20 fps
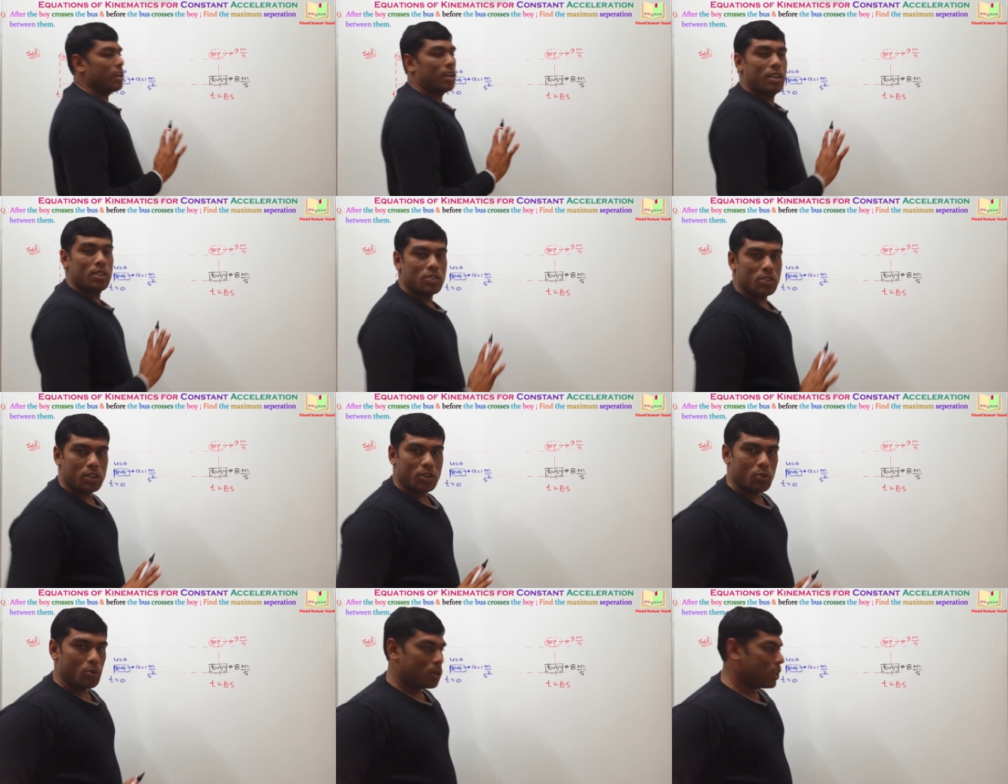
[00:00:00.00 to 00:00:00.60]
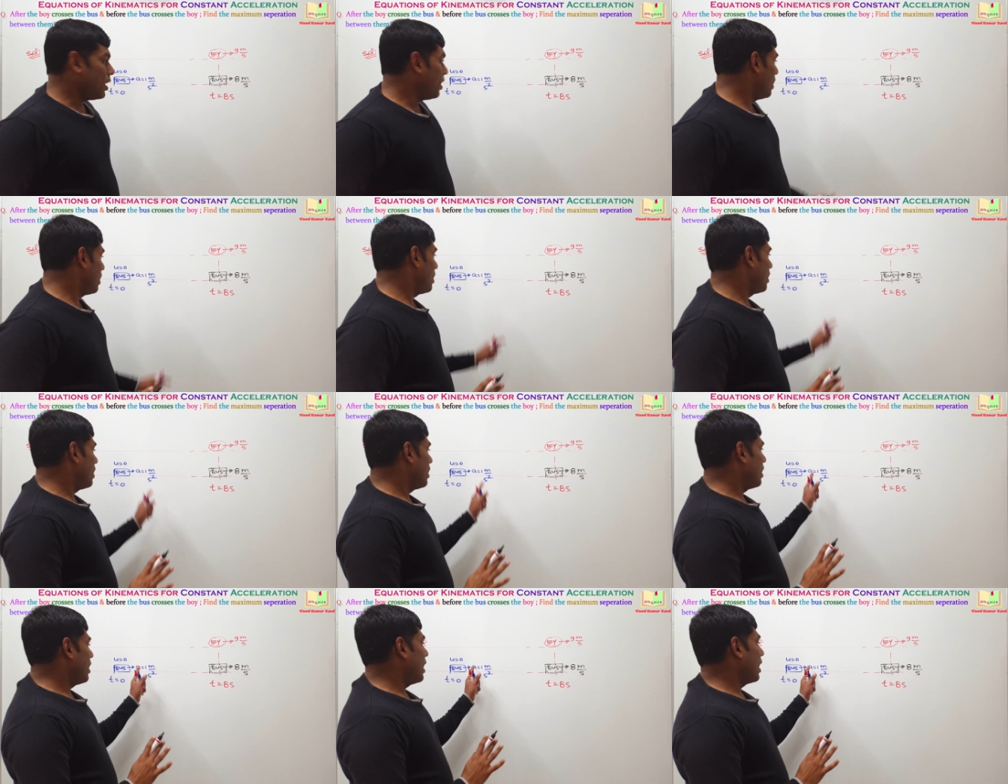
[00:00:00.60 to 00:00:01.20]
Is it okay?
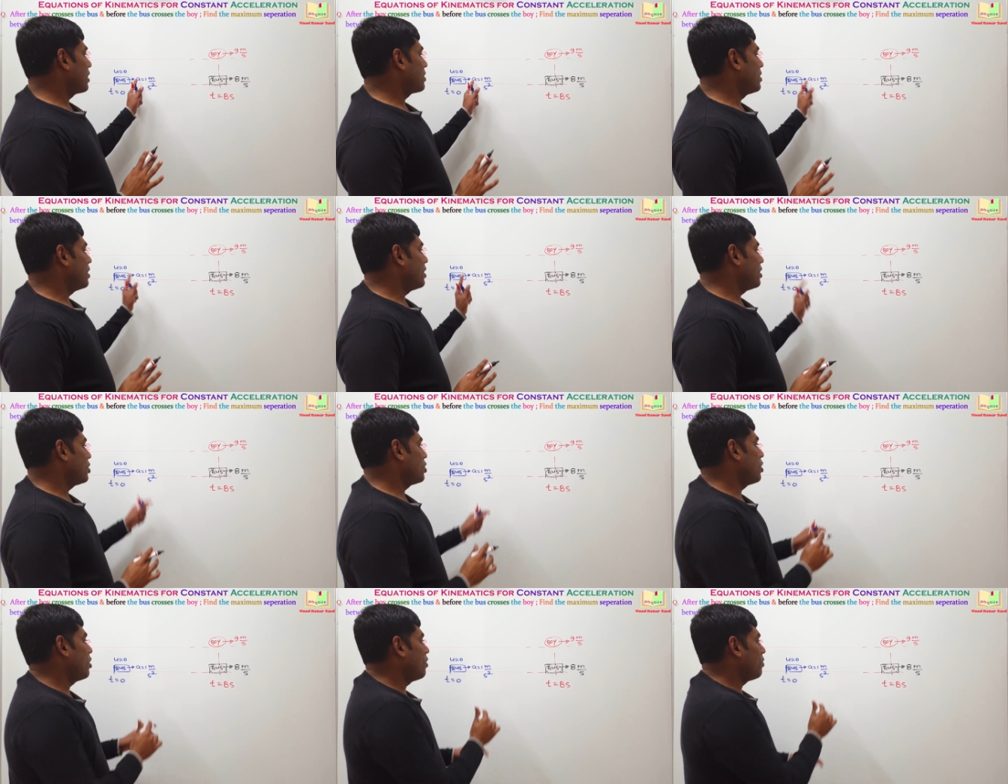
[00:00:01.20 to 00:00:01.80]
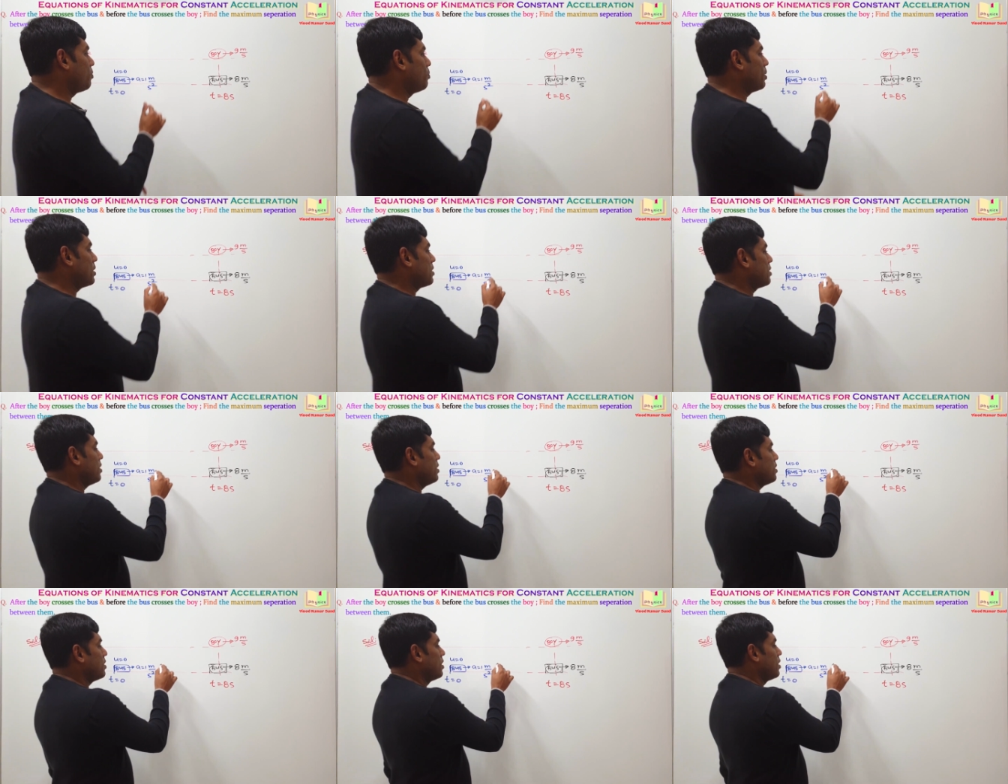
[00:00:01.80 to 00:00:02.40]
acceleration of bus
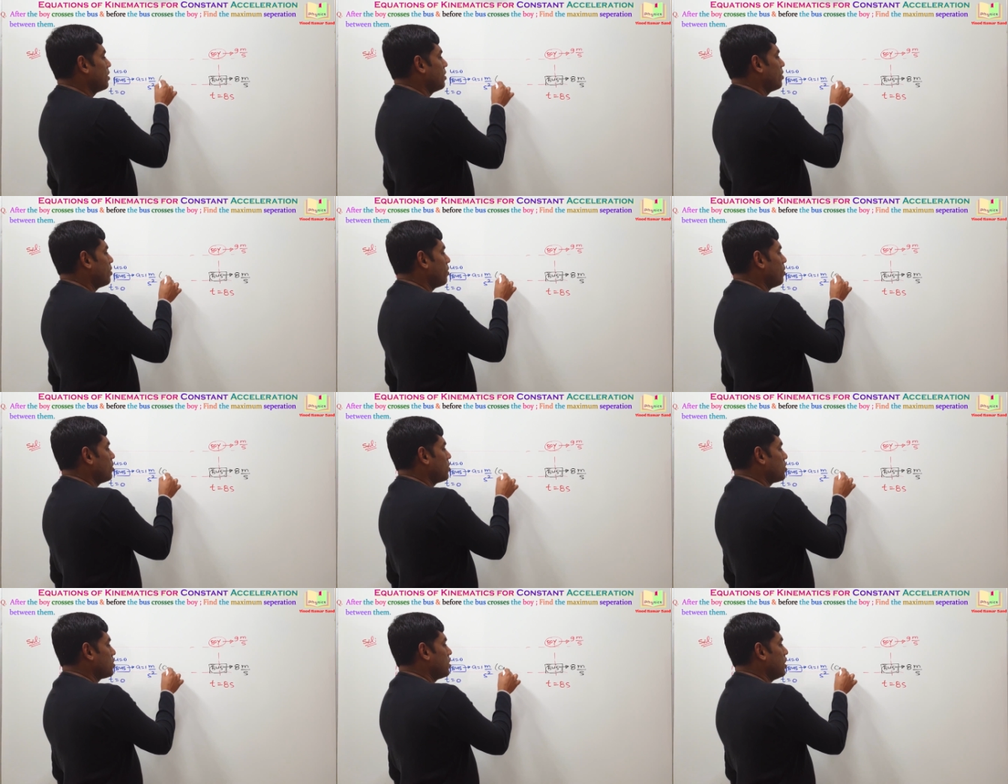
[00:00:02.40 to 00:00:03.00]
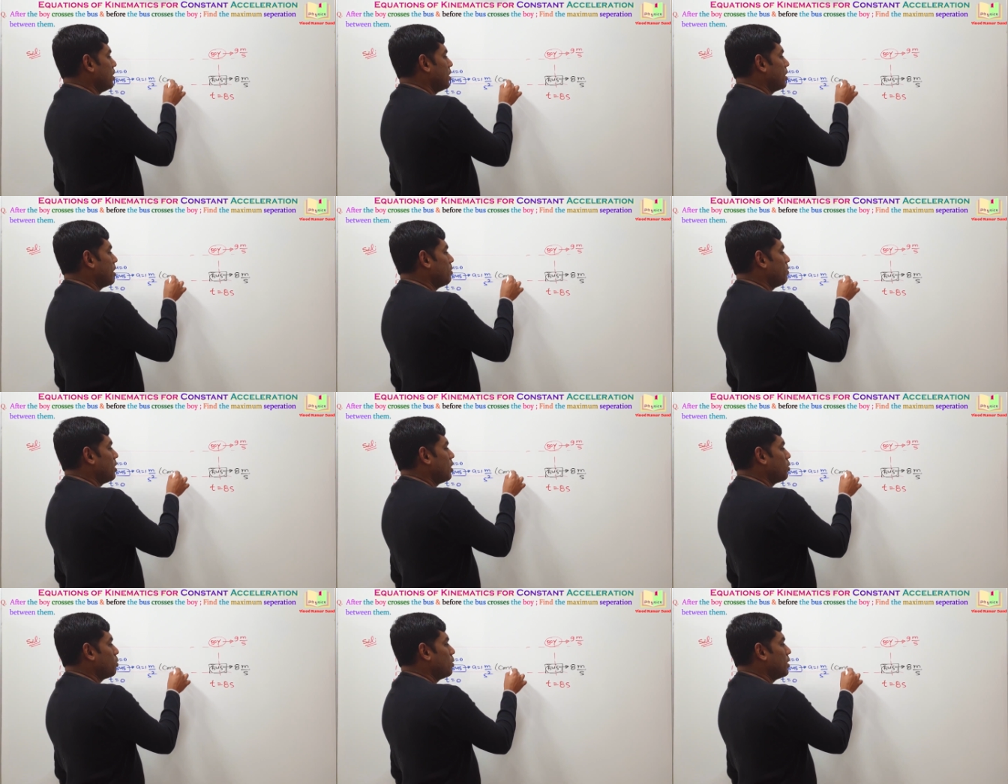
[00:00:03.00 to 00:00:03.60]
is constant
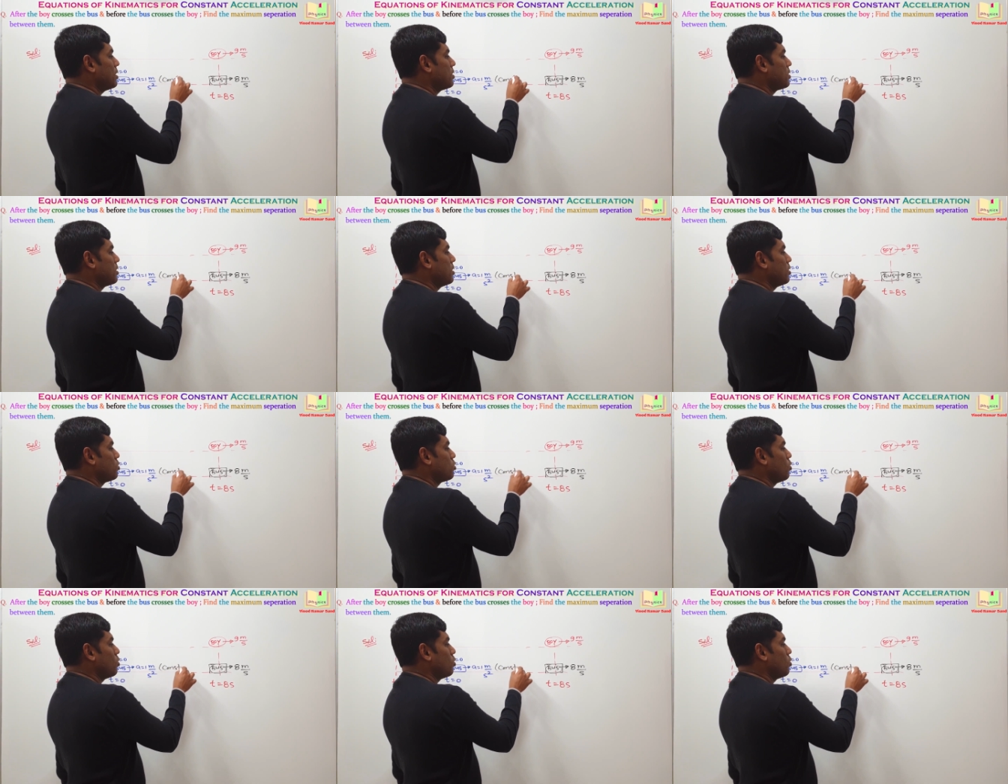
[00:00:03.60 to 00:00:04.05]
given to us,